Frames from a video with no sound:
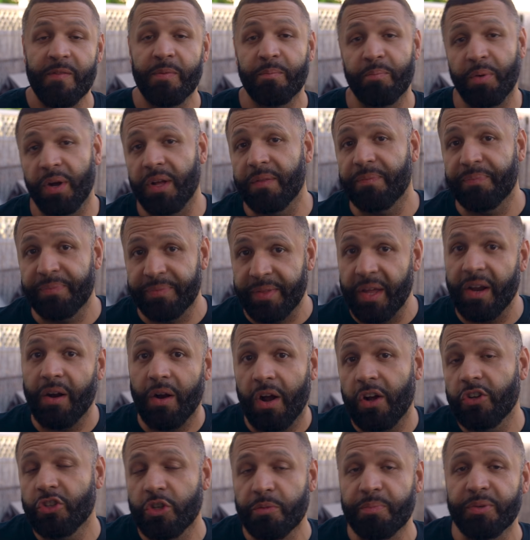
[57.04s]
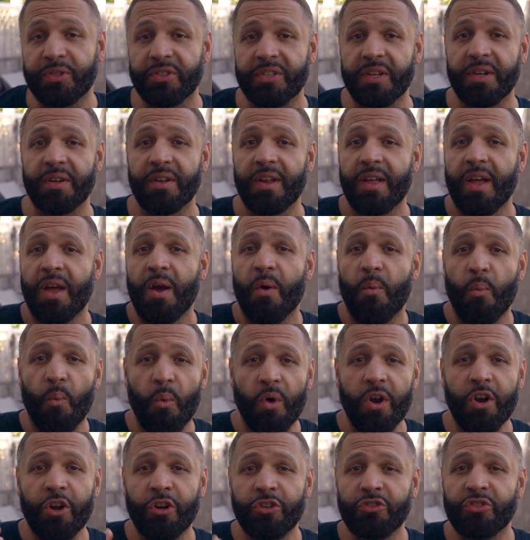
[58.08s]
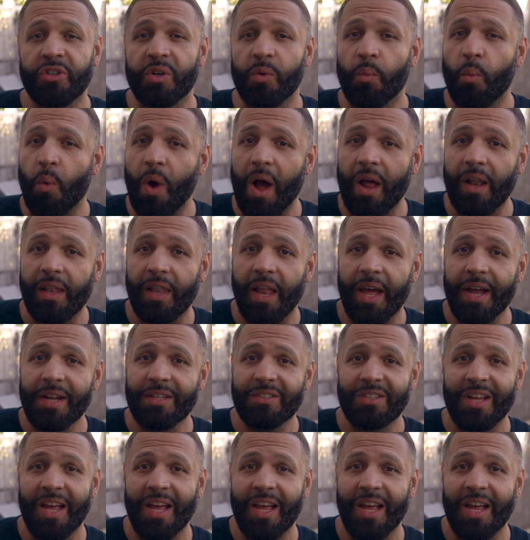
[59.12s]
But they're 100% 100 watt lights